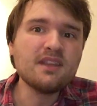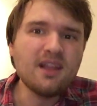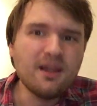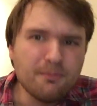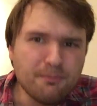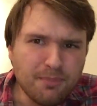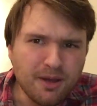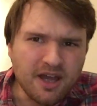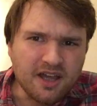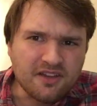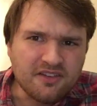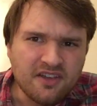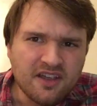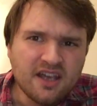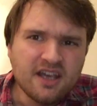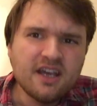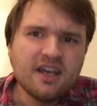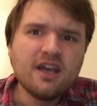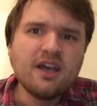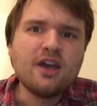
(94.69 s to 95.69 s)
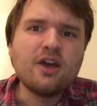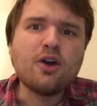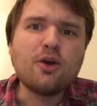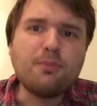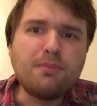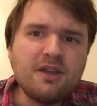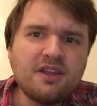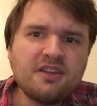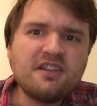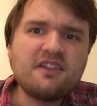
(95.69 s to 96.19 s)
But
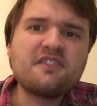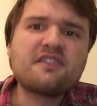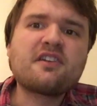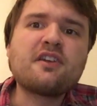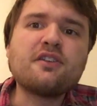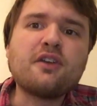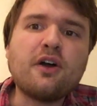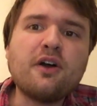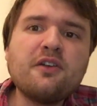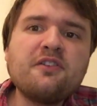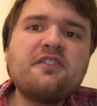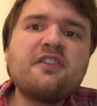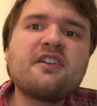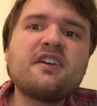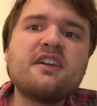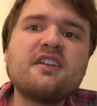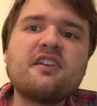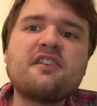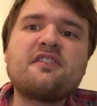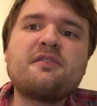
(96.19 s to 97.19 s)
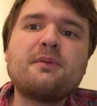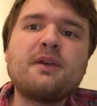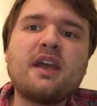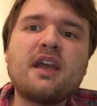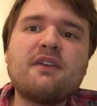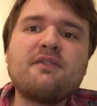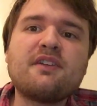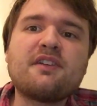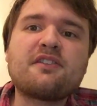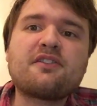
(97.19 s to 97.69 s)
obedience can also lead us to
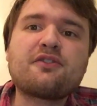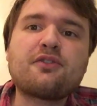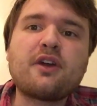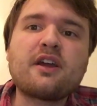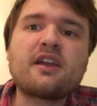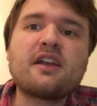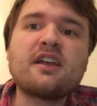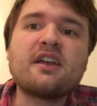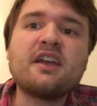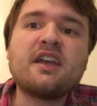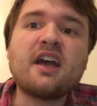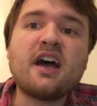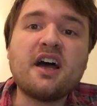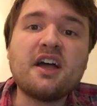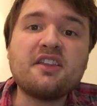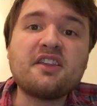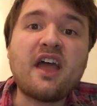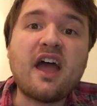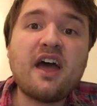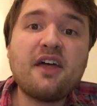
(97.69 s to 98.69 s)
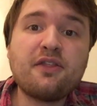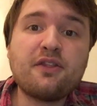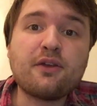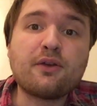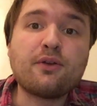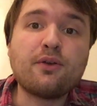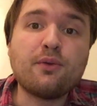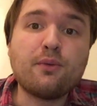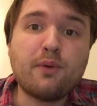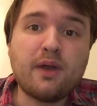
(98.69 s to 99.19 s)
behave in strikingly
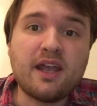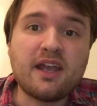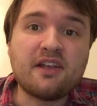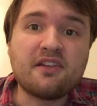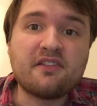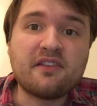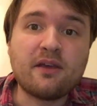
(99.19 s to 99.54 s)
unethical ways,